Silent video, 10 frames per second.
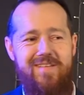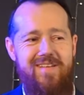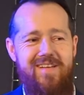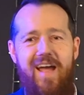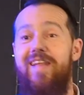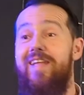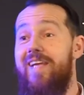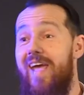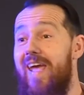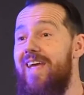and He
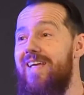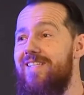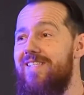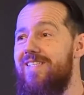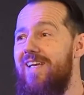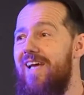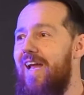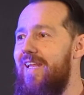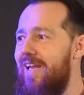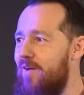cares and He
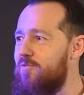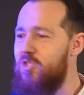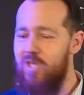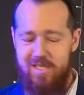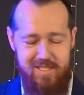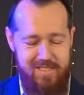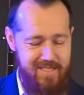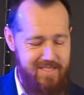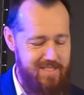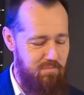loves justice
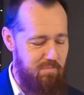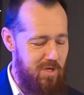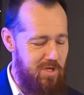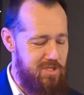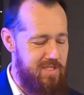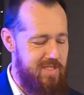and mercy.